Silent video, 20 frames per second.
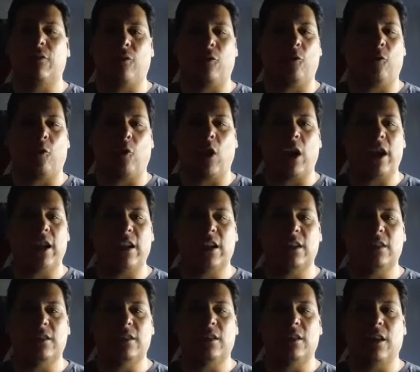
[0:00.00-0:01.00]
different
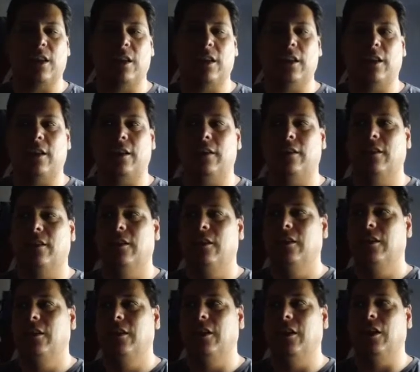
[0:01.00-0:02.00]
varieties and
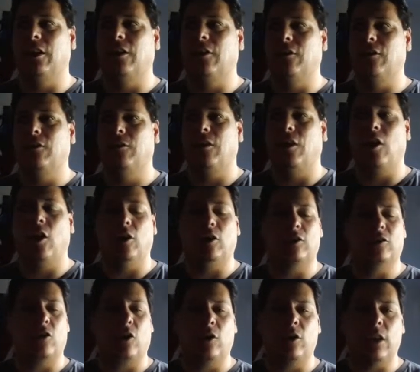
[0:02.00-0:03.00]

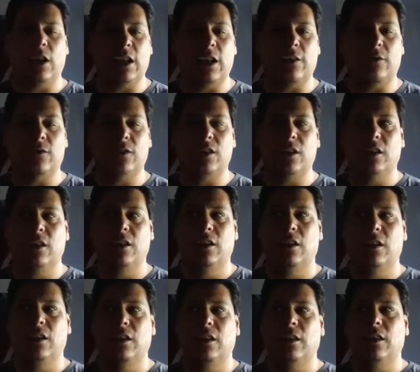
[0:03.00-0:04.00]
alternatives
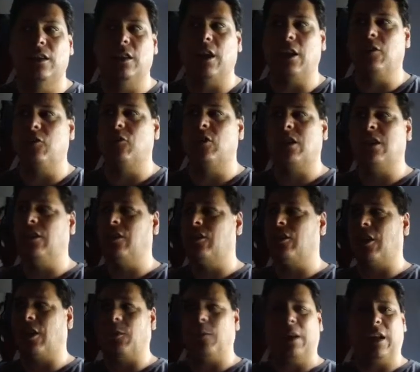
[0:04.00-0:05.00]
that you're still
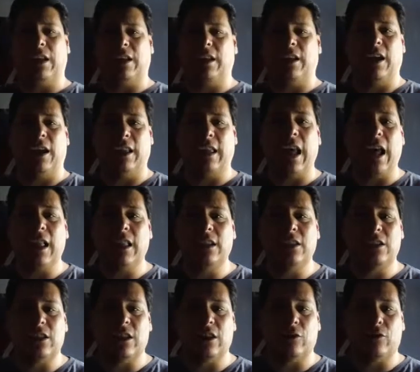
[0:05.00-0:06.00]
talking about, like a
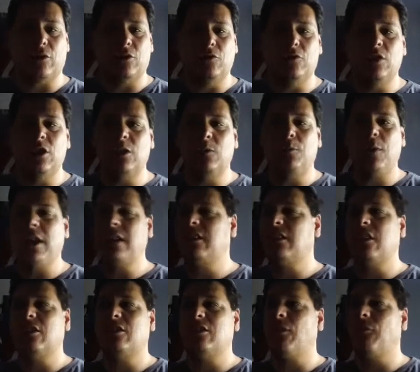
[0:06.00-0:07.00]
galaxy or two, just
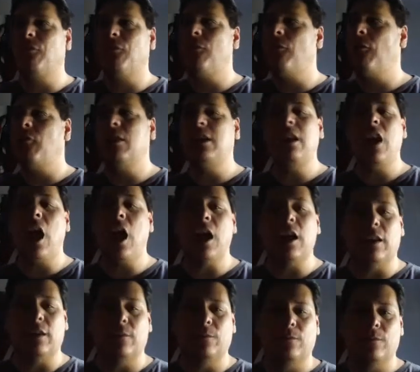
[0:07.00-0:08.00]
based on stuff we've already
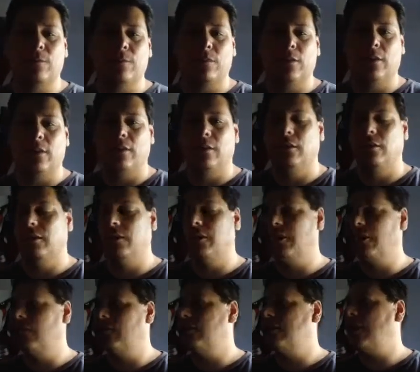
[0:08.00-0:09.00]
done.
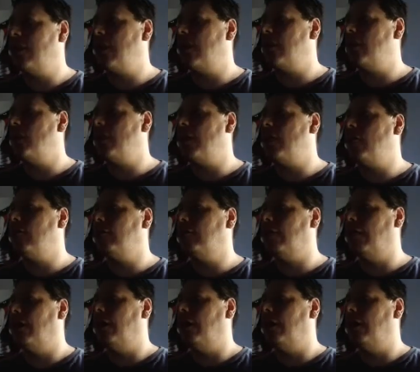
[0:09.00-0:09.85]
Talk about,